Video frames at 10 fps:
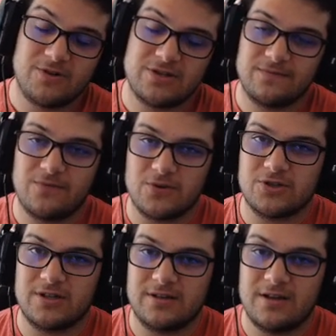which is
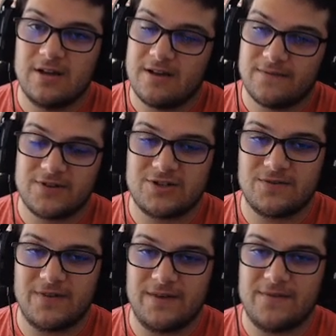unfortunate for
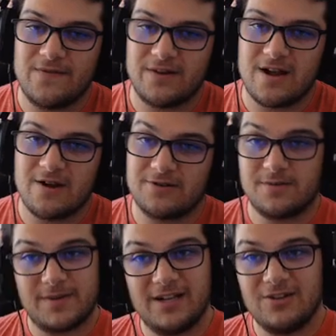such a fan-favorite
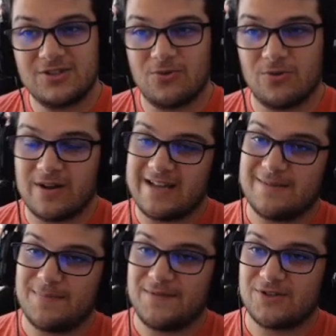character. But he looks cool,
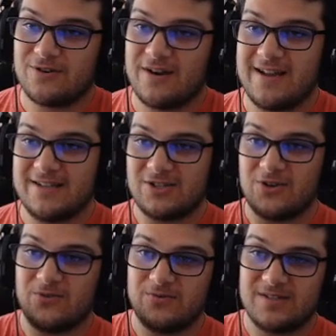and the buffs are great, and
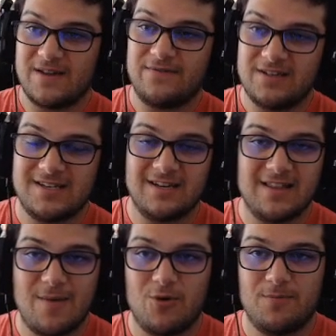so he's definitely seeing
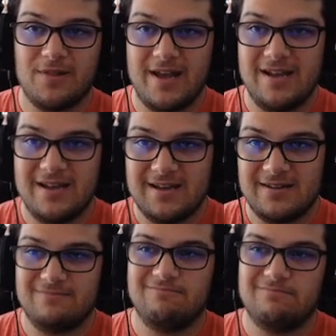a lot more play,
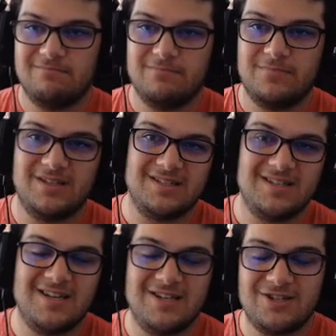but
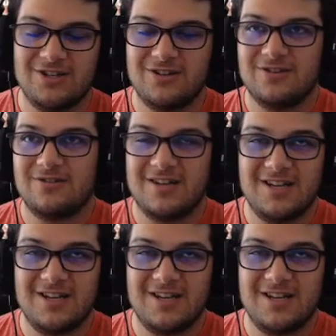his niche,